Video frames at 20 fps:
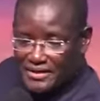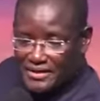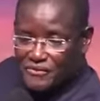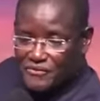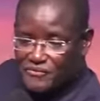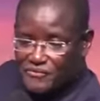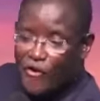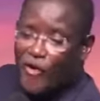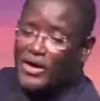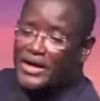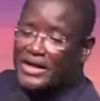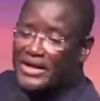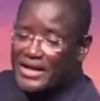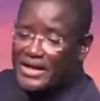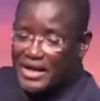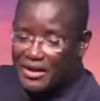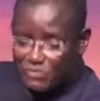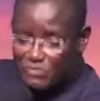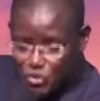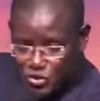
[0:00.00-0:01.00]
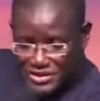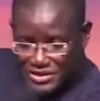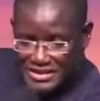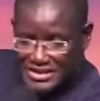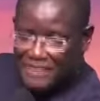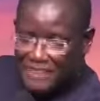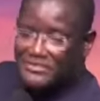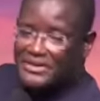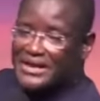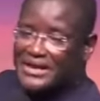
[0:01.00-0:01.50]
4 a.m. to
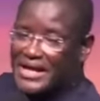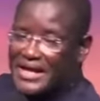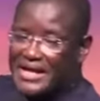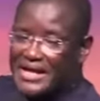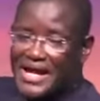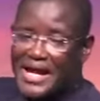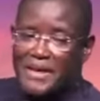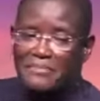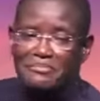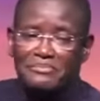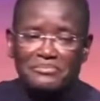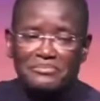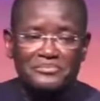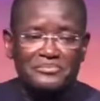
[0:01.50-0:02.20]
7 a.m.